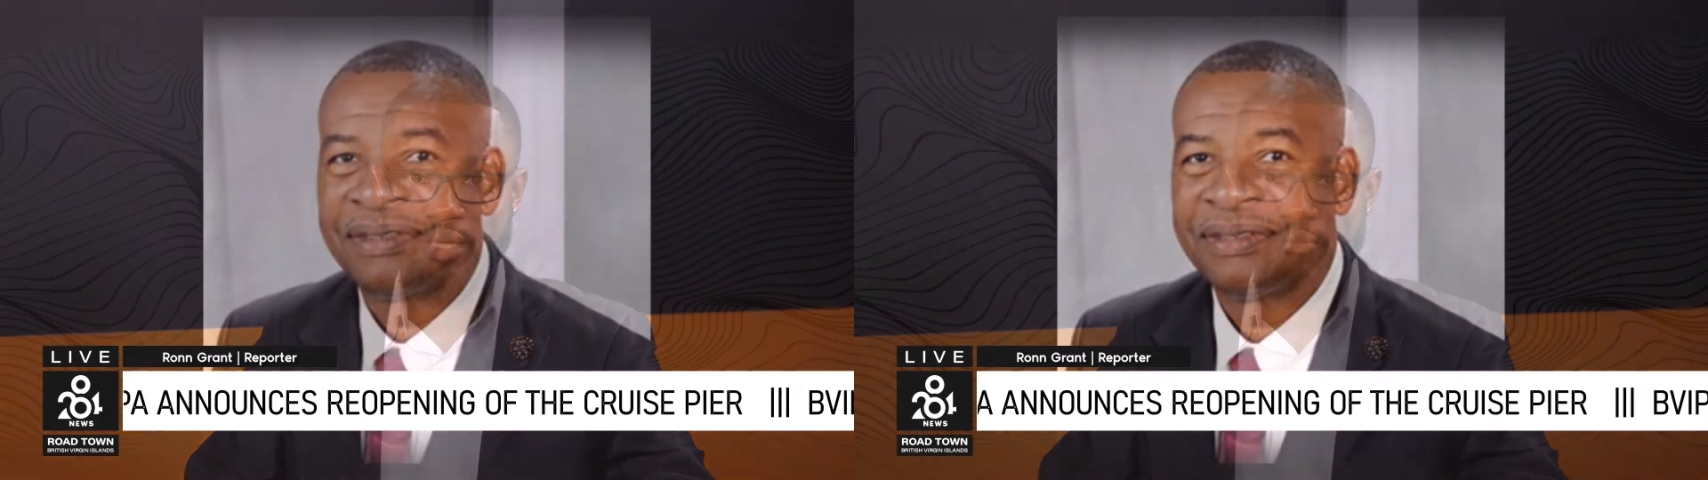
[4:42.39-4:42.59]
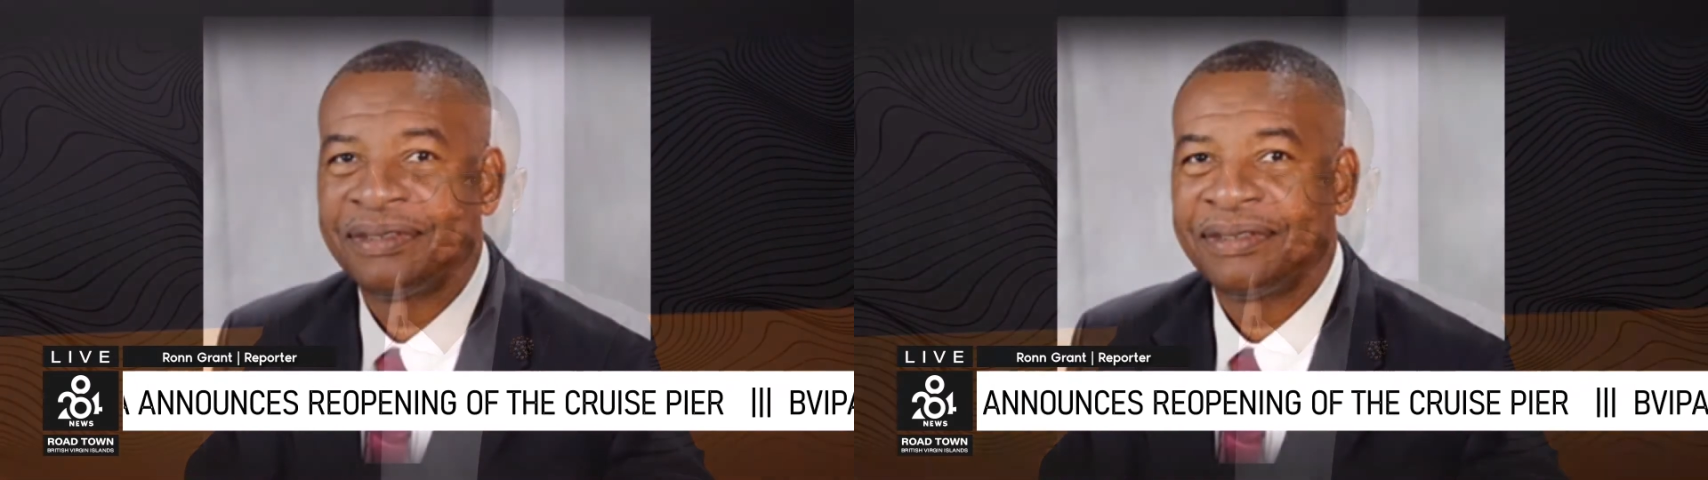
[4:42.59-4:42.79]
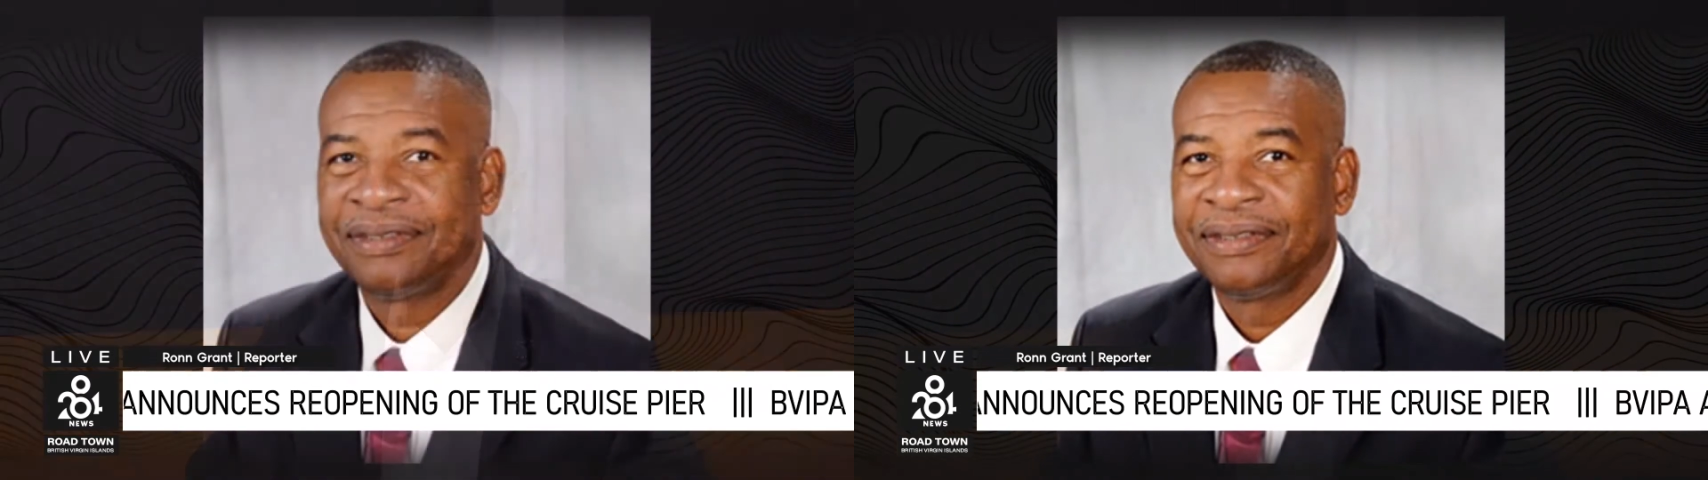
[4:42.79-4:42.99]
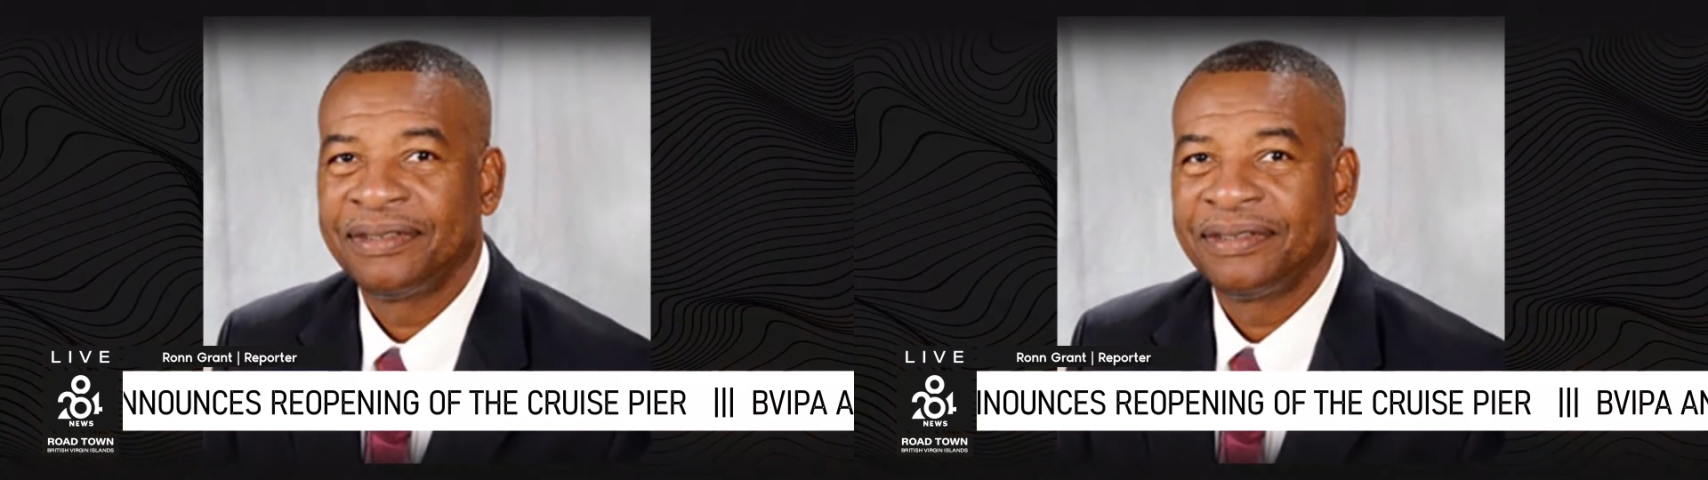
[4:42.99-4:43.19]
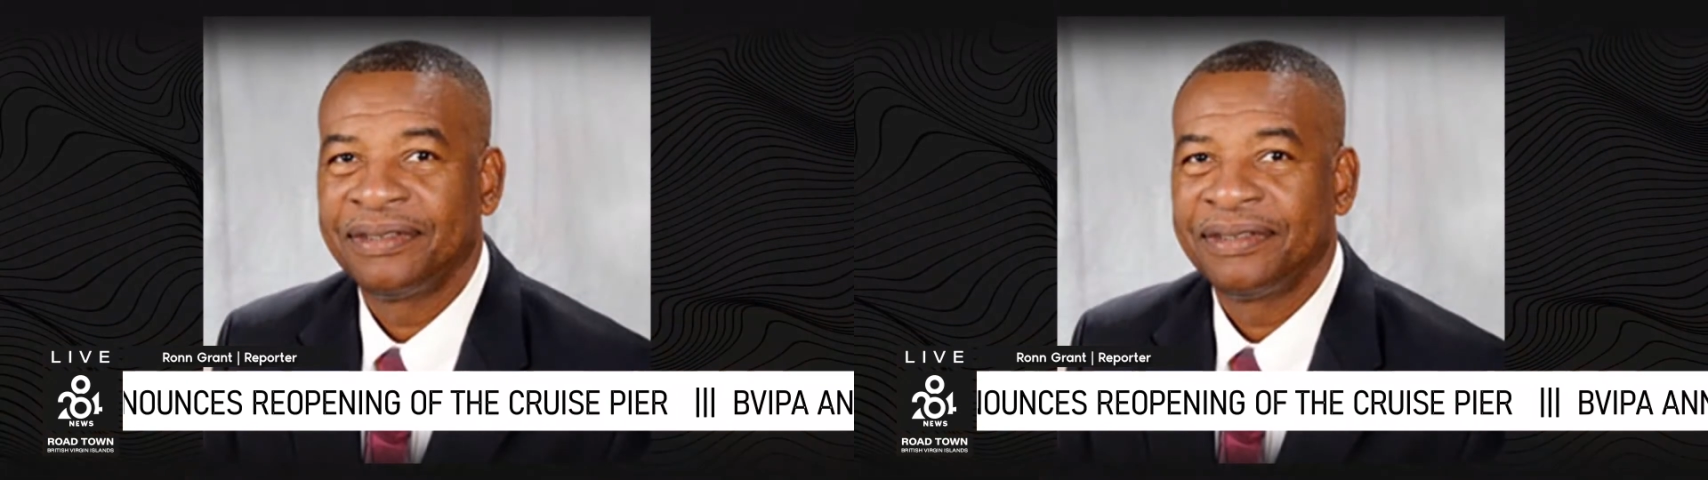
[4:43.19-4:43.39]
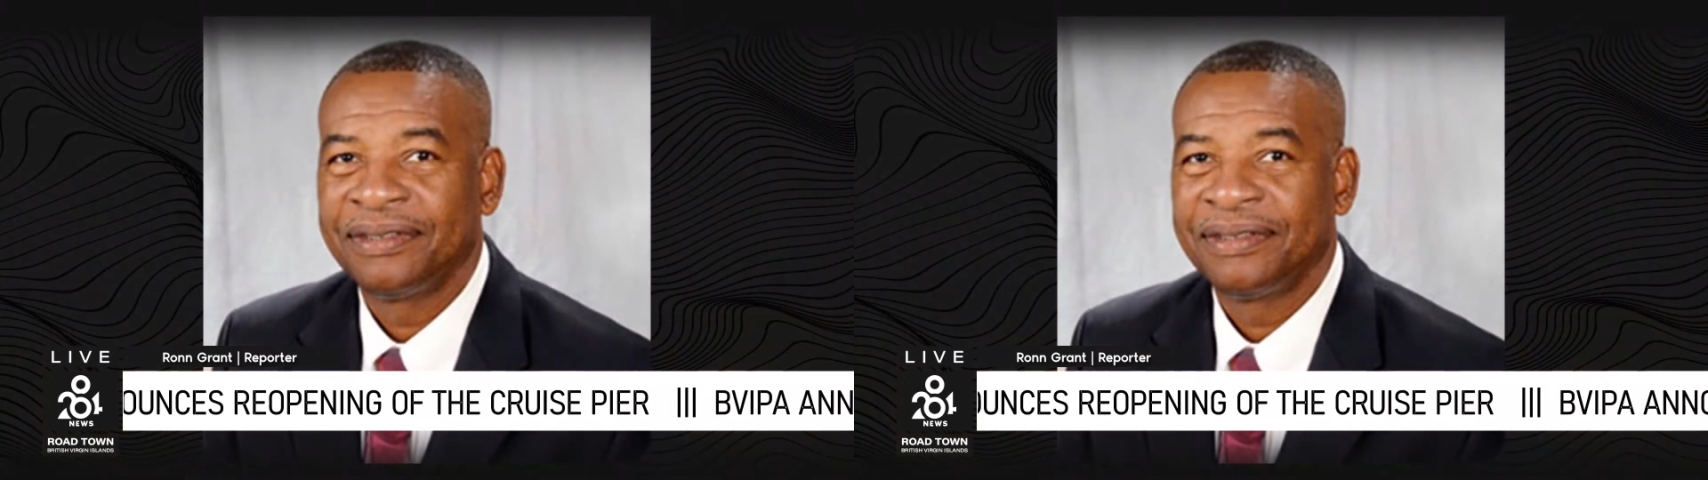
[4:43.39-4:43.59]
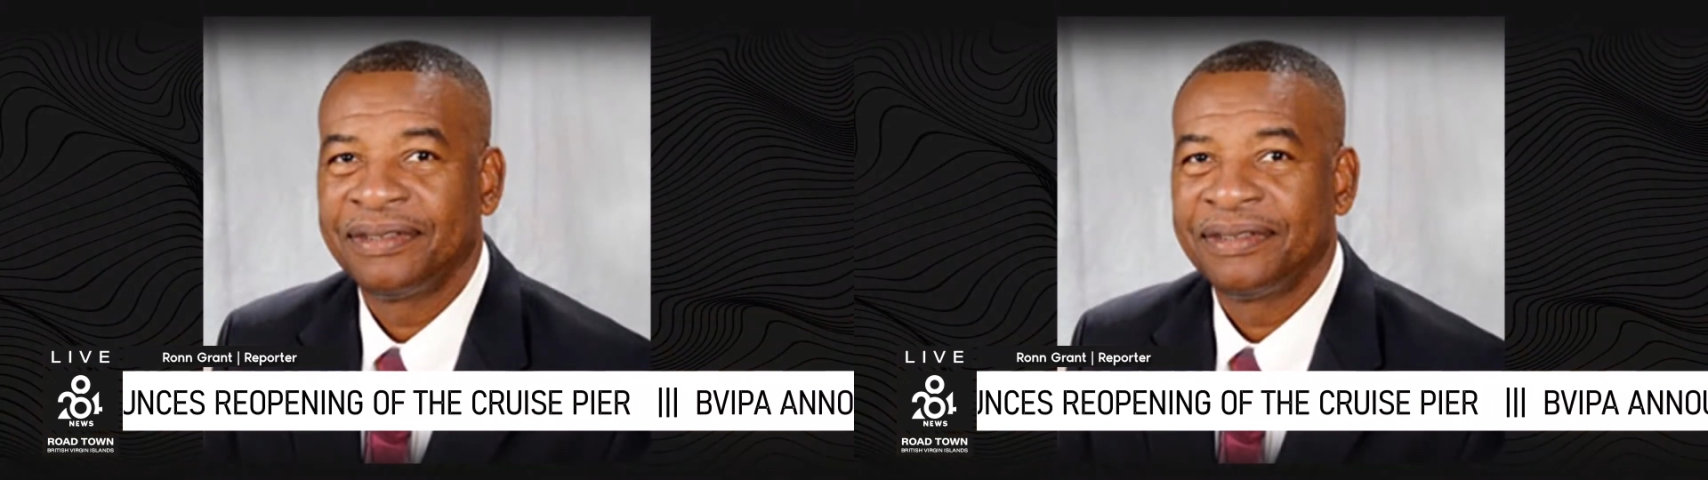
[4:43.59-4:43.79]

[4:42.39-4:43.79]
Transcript: commented and said,